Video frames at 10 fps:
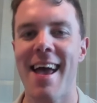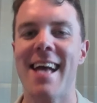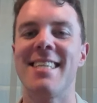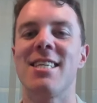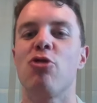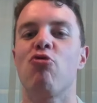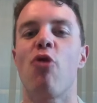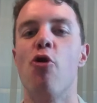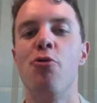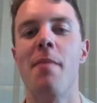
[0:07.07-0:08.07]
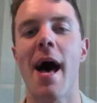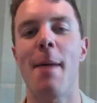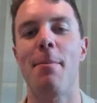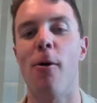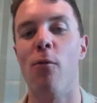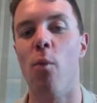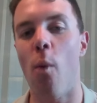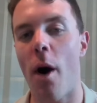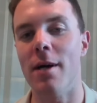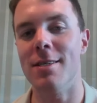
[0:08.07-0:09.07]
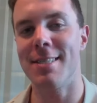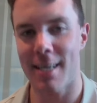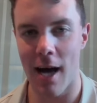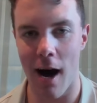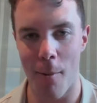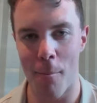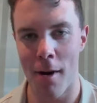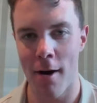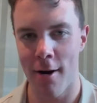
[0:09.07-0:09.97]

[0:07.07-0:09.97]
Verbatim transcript: into the roadmap of what is to come